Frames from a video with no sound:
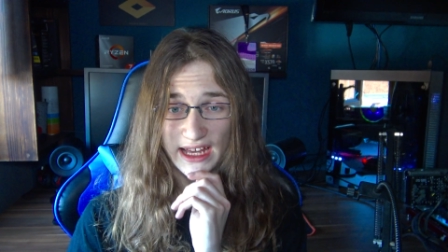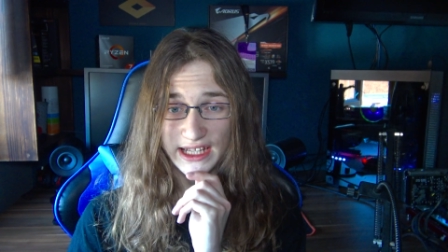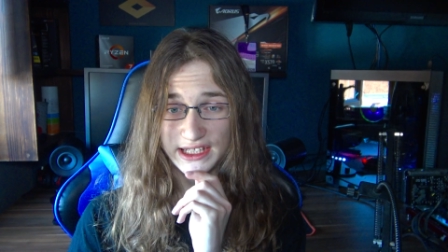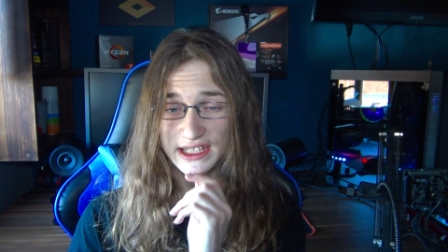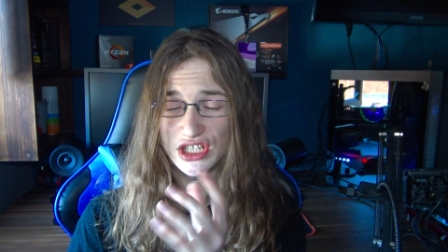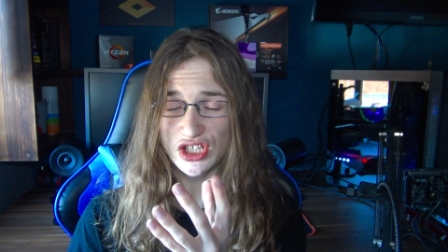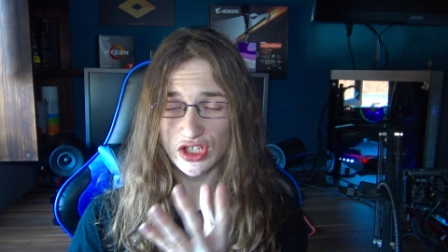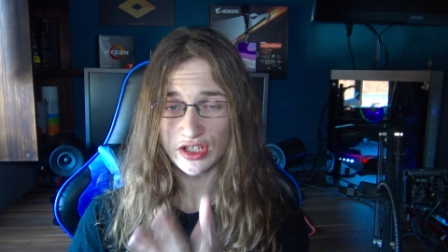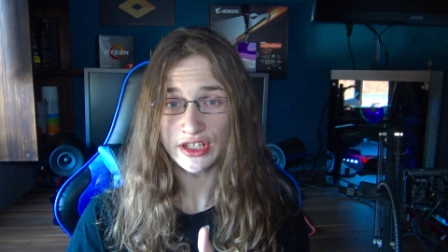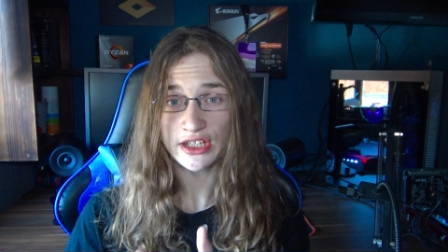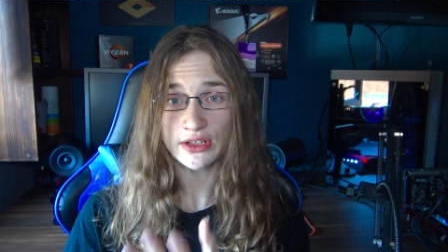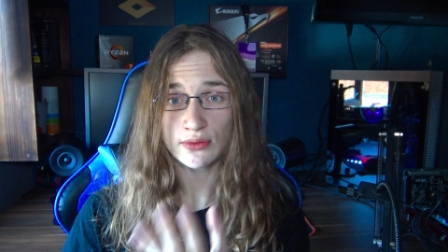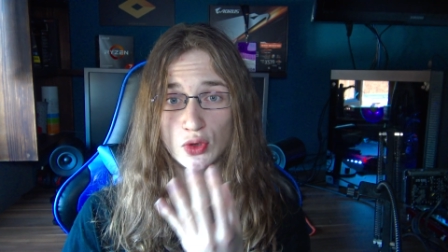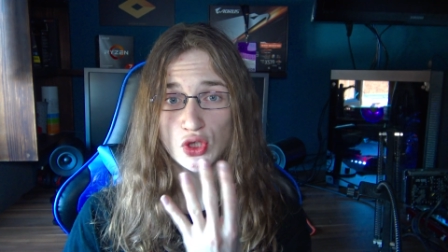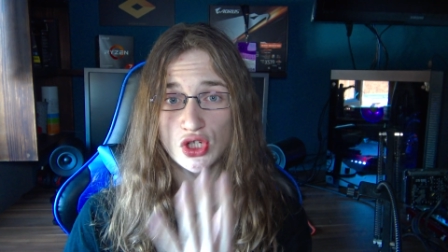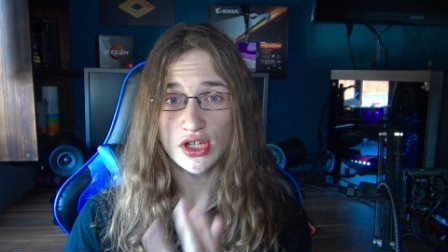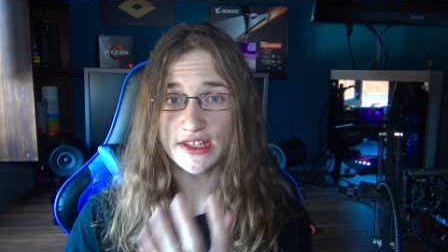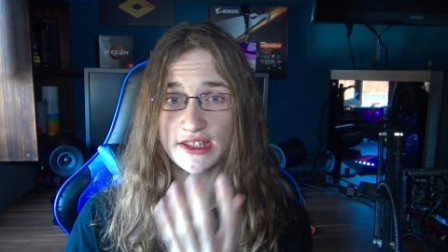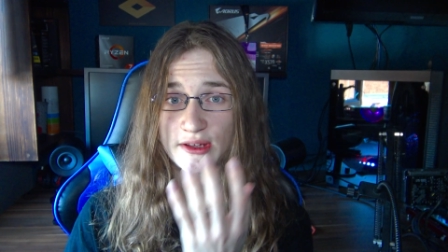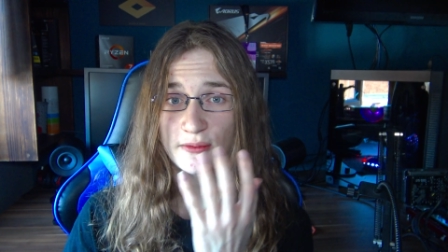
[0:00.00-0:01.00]
Additionally, it will
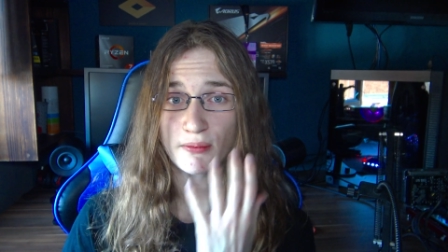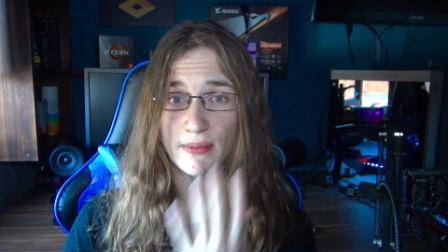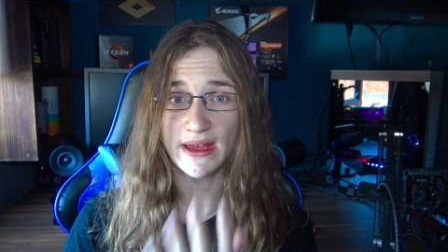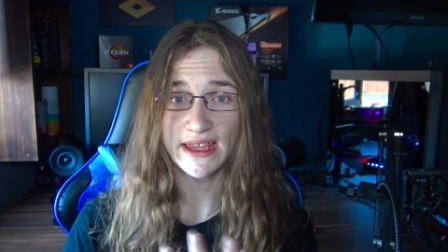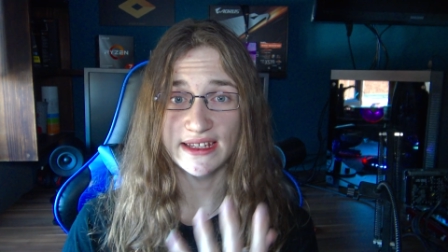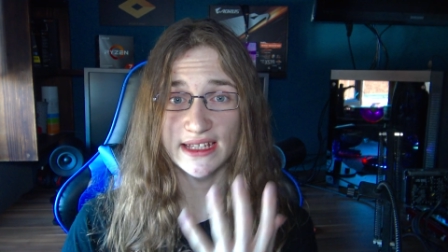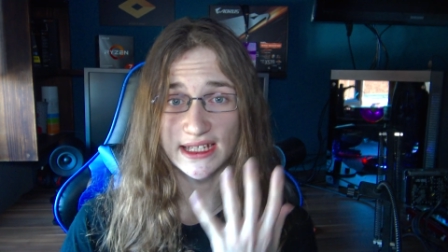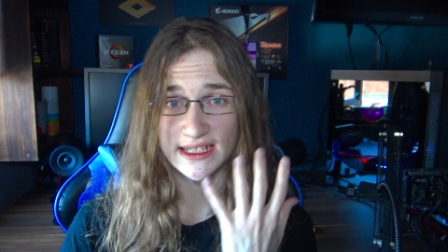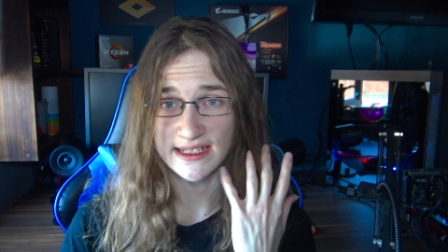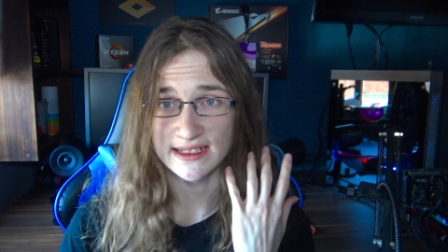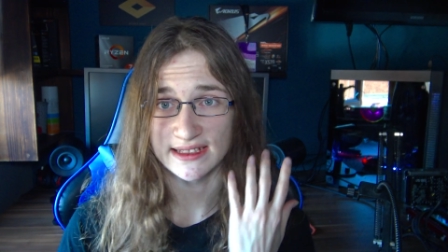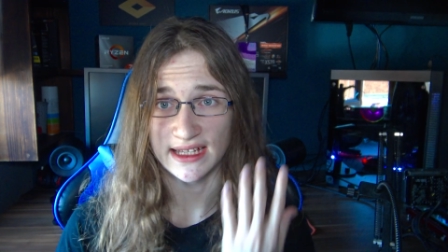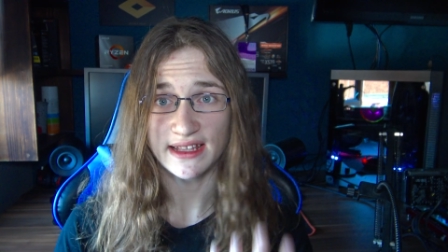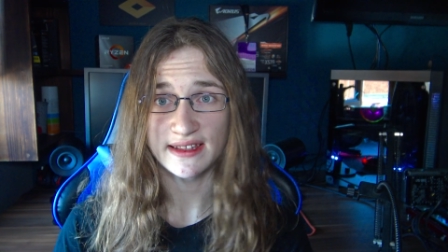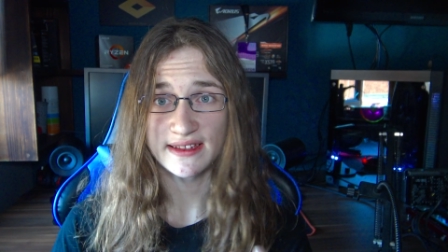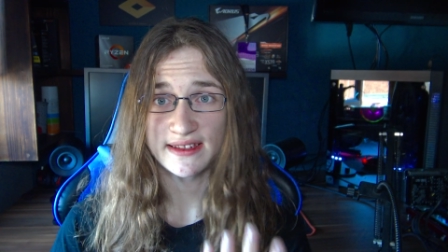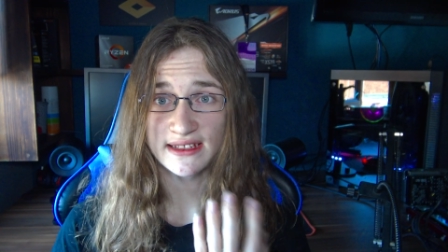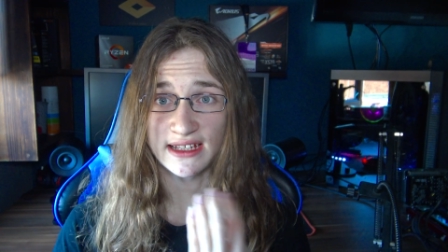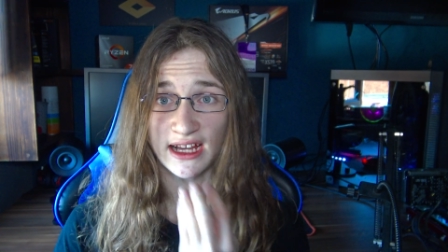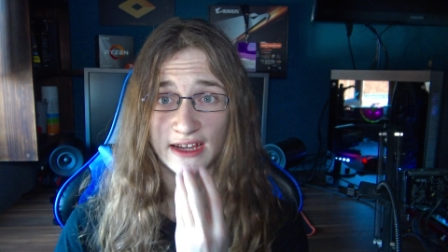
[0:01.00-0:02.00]
just make
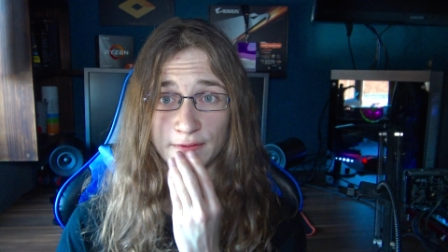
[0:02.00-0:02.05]
sense.